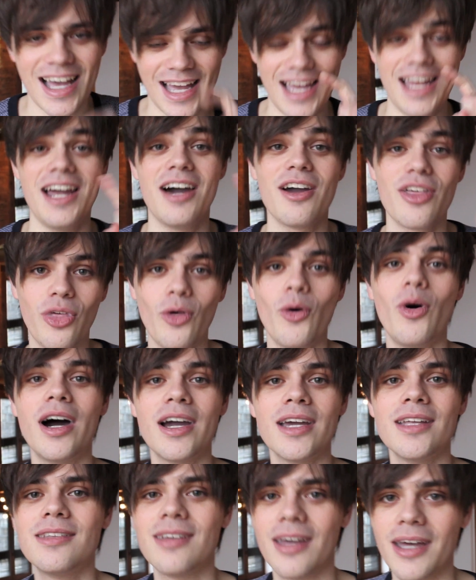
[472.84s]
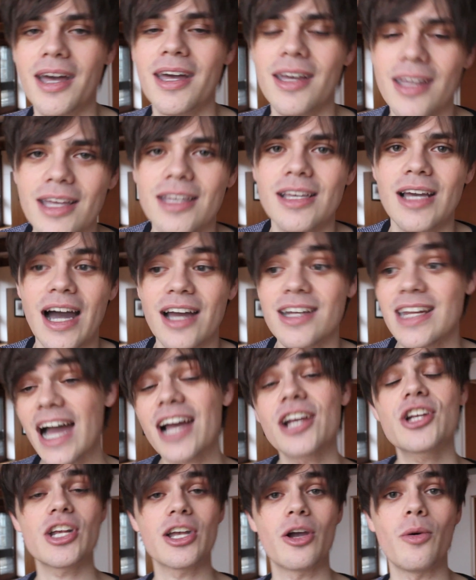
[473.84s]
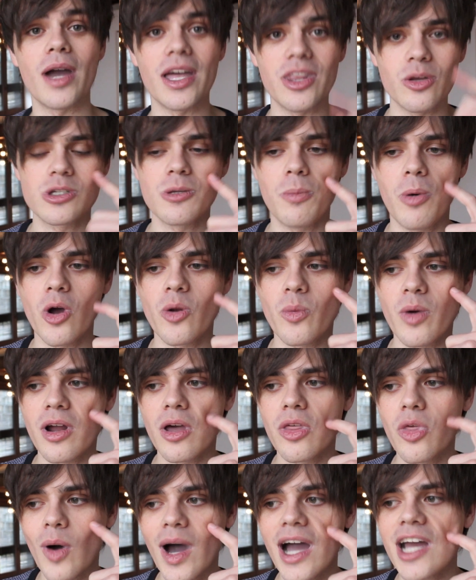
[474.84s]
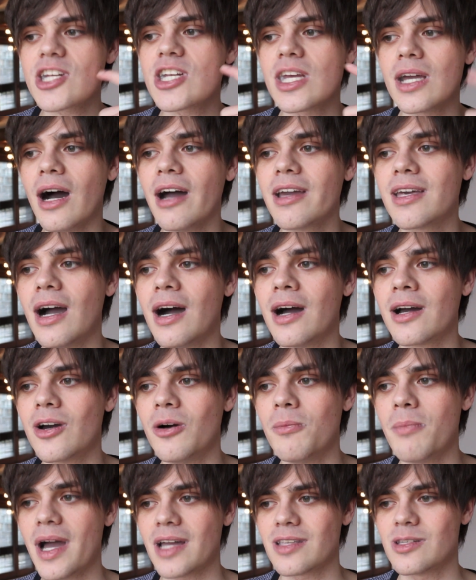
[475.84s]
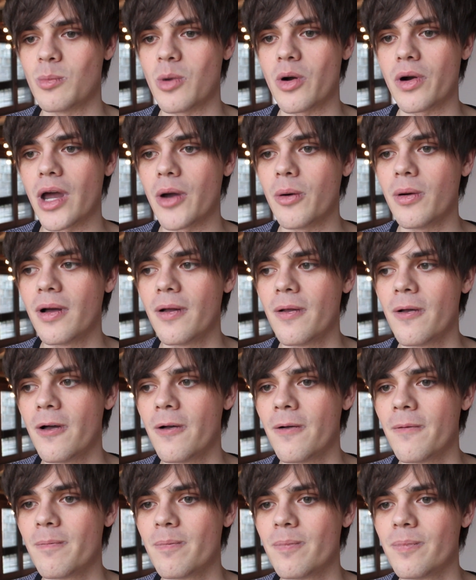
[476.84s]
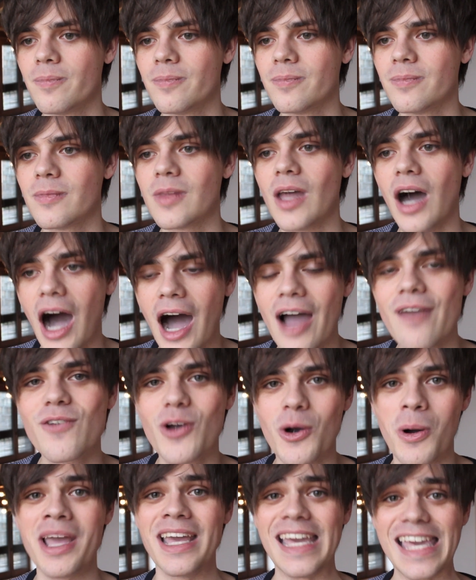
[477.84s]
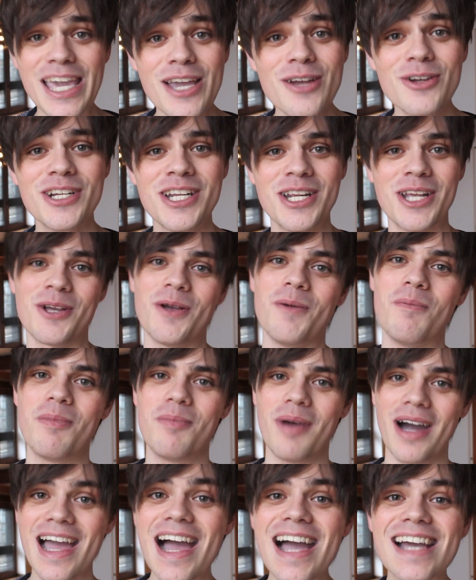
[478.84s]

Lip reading: And I thought I'd actually quit, and there was a point where I thought, actually, I can't come back tomorrow. I've quit YouTube by